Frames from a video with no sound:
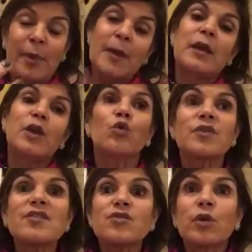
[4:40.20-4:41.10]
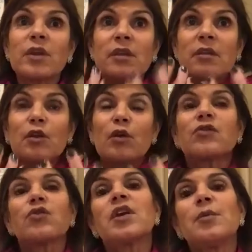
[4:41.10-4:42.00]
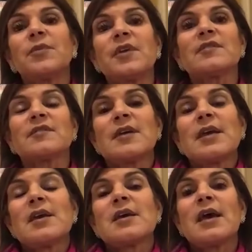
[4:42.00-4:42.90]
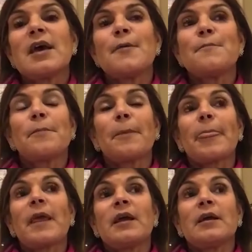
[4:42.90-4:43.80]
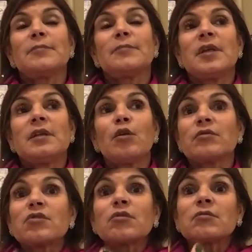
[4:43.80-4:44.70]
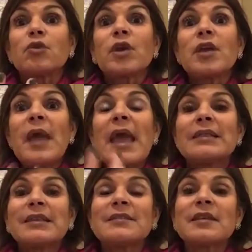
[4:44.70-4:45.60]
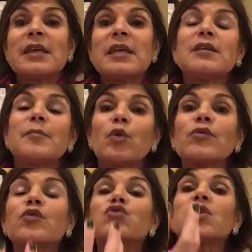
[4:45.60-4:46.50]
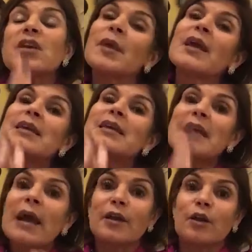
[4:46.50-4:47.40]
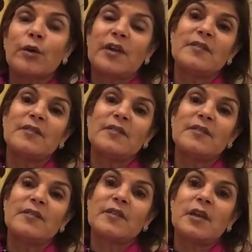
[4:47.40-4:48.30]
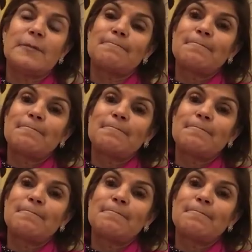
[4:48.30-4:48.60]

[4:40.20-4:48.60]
up in order to, you know, to keep this, you know, to keep healthy skin, but also to keep younger looking skin.